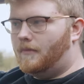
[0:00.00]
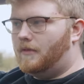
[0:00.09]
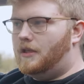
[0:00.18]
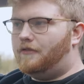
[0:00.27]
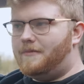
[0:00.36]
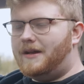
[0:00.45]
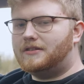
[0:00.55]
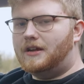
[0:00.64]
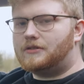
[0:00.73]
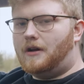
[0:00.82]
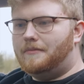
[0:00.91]
You know, from outside
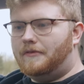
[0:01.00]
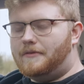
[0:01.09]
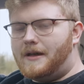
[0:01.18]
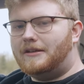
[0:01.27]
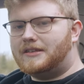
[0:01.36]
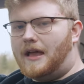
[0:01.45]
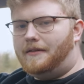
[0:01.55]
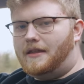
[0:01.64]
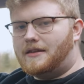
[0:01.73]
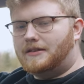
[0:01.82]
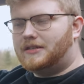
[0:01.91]
it's quiet, but the amount of sound
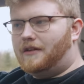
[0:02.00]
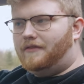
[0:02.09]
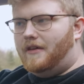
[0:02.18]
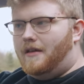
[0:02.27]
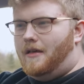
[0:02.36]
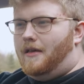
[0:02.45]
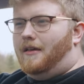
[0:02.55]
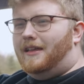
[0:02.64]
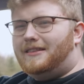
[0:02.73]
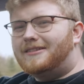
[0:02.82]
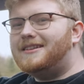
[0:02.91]
editing and stuff,
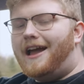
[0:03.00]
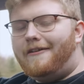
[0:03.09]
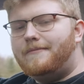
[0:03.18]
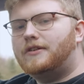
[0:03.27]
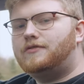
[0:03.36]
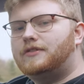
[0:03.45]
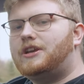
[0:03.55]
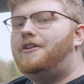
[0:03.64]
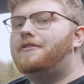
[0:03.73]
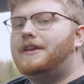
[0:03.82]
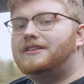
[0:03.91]
it doesn't have much of a
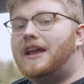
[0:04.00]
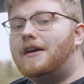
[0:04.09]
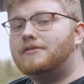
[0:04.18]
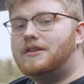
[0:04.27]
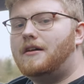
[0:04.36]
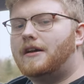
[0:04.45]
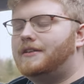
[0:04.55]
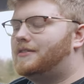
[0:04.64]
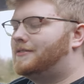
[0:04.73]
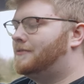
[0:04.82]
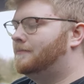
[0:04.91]
tone. It sounds
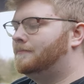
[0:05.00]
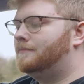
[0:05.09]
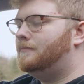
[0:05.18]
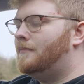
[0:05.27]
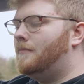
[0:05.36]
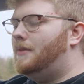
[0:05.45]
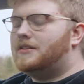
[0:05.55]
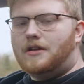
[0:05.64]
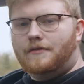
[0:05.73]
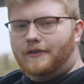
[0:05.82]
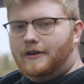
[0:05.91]
nice, but there's
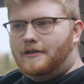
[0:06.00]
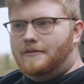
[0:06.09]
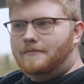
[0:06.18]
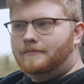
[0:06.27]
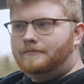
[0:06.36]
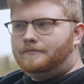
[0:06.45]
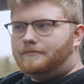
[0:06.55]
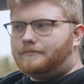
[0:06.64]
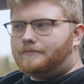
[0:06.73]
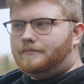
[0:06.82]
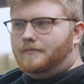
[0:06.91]
no volume.
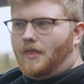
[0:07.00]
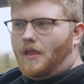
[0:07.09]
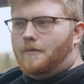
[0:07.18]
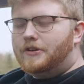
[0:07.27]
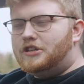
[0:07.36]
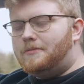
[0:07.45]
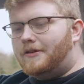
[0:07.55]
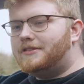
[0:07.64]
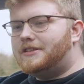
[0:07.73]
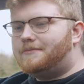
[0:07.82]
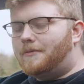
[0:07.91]
Which, to be
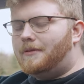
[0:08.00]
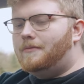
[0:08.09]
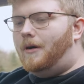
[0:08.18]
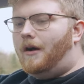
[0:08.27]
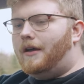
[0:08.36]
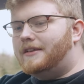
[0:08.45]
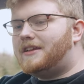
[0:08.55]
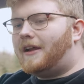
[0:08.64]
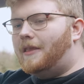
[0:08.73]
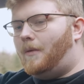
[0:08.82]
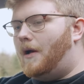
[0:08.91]
honest, is probably what
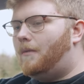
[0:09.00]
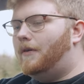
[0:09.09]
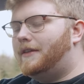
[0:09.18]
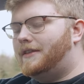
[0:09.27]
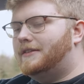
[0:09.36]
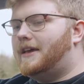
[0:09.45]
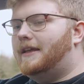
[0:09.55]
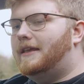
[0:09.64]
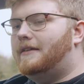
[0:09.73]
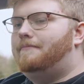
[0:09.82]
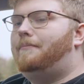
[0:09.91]
exactly what I want in a daily.